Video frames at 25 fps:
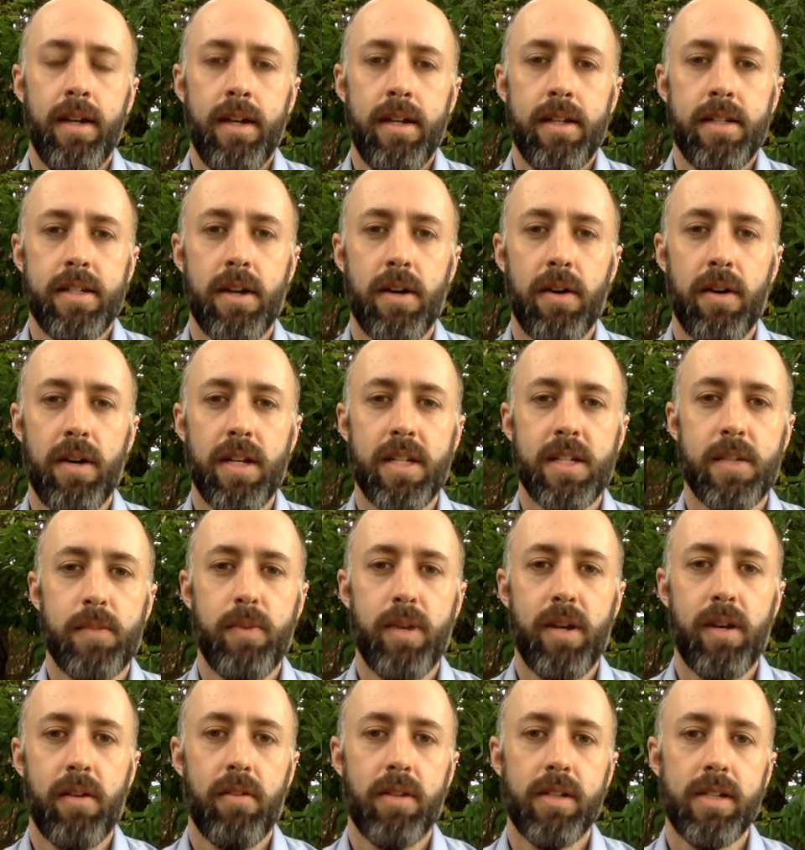So it's
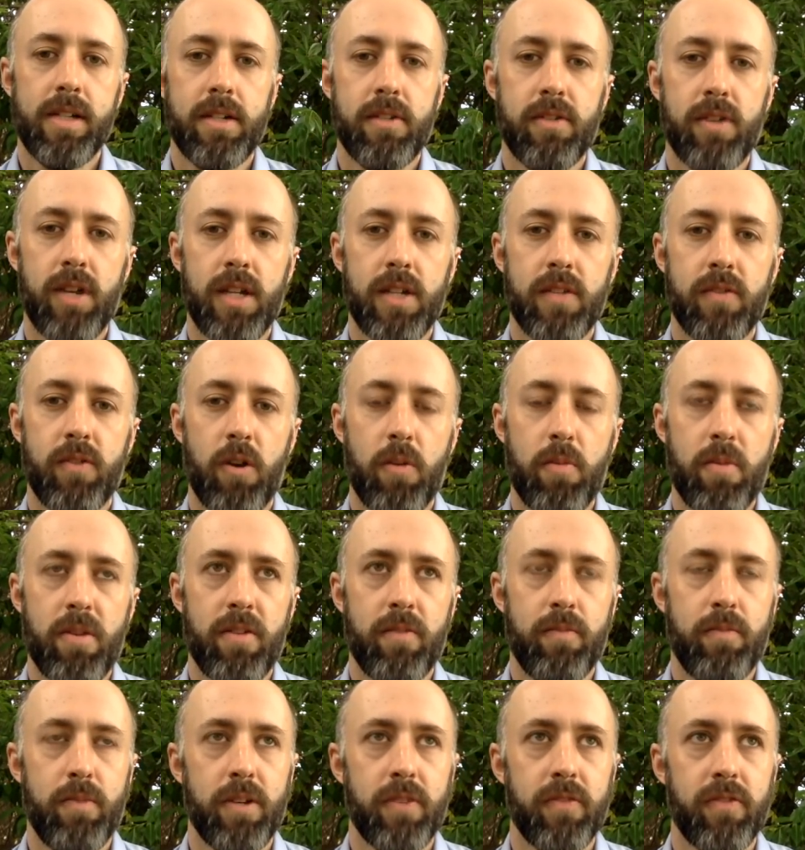been a really
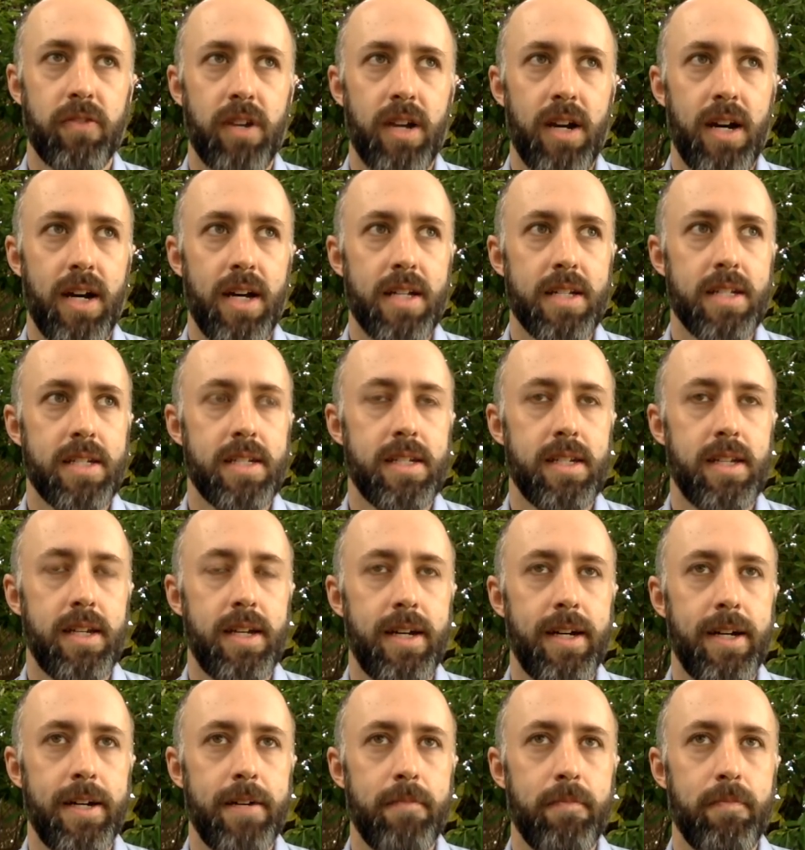transformative book for us,
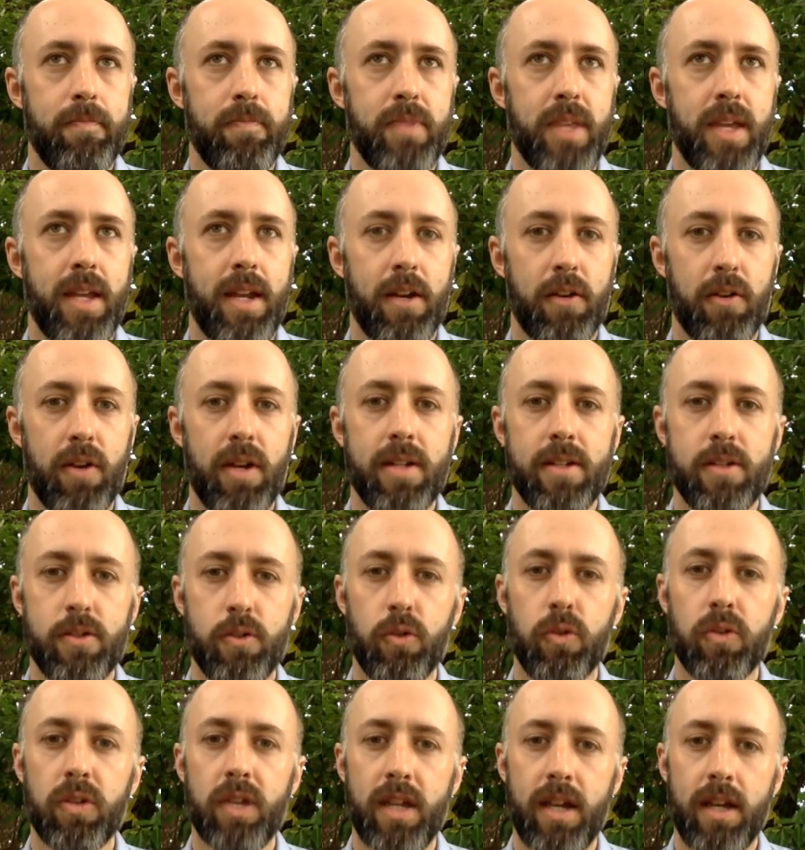and a great
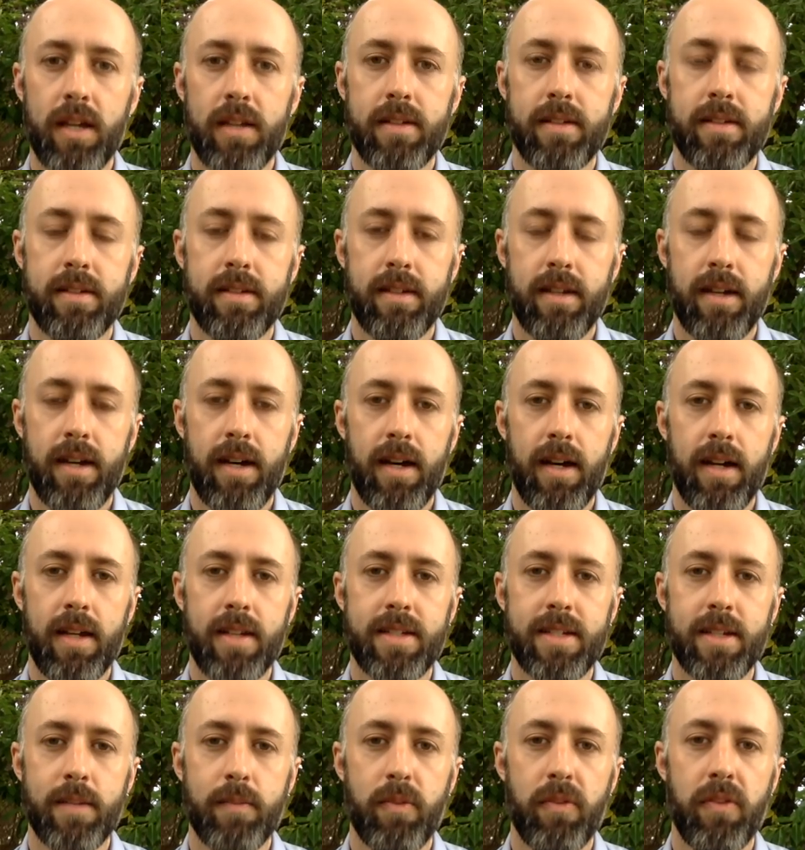toolkit.
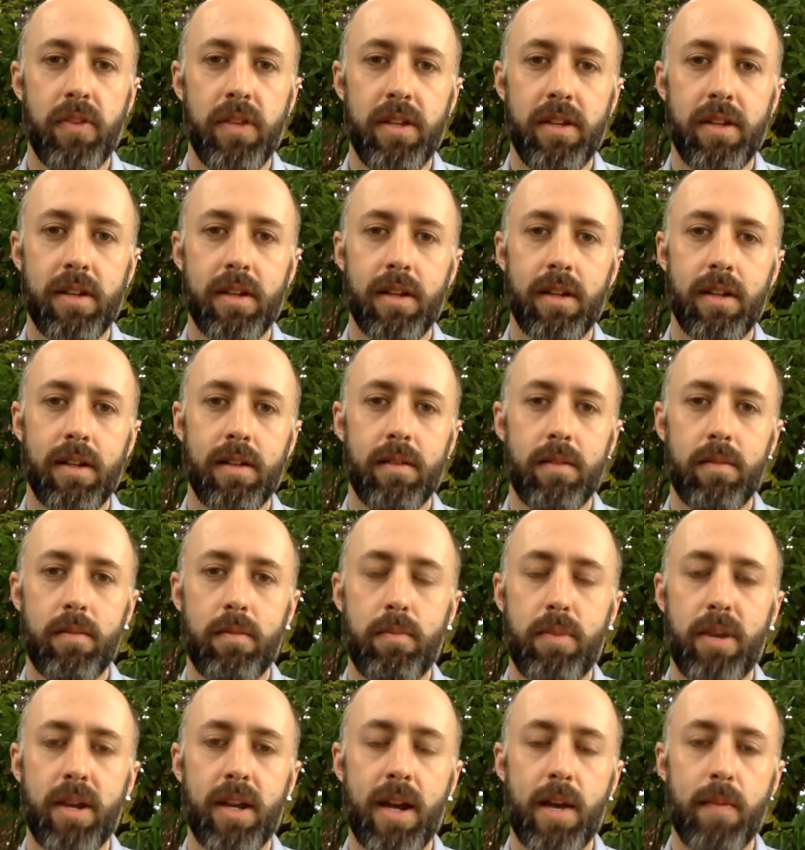It's something that you can
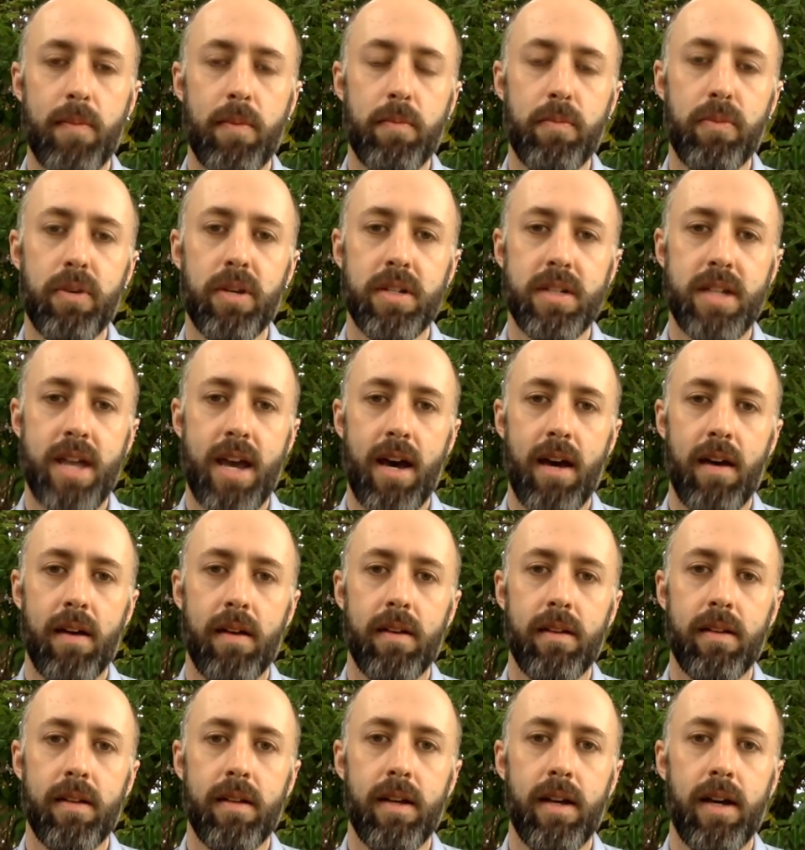pick up and put
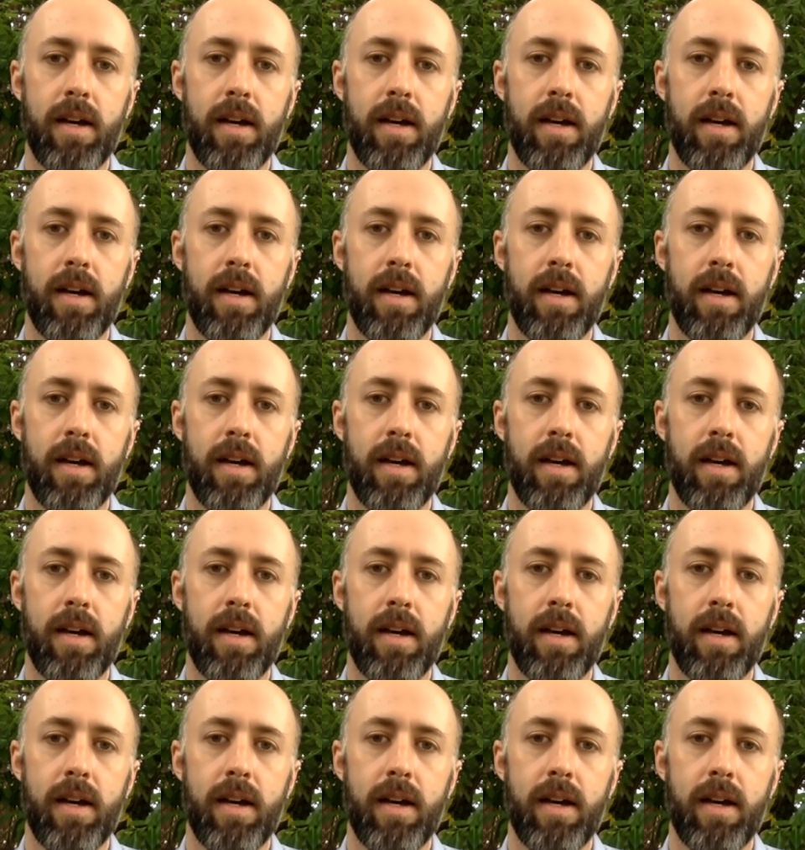down,